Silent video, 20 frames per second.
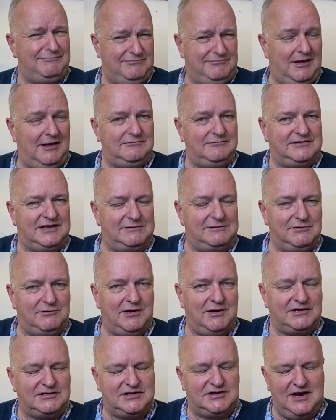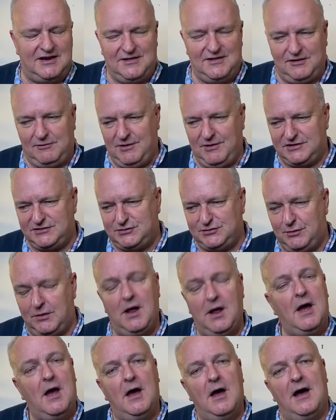I'll tell you another quick story.
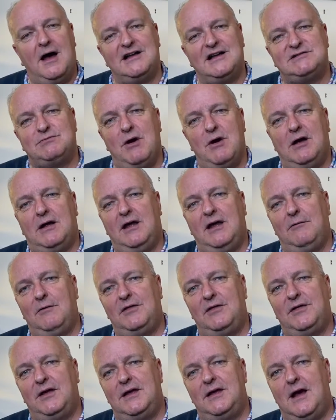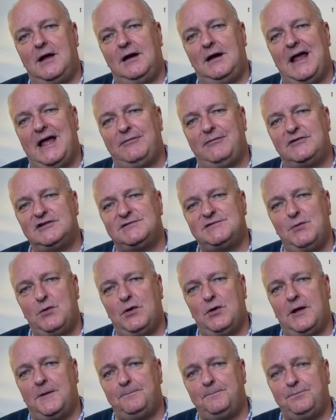I was working with a young lad this
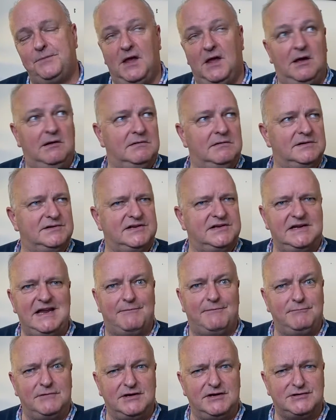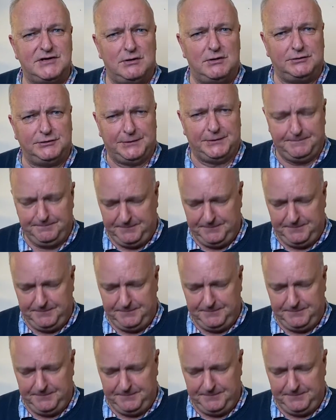morning who was 11 years old.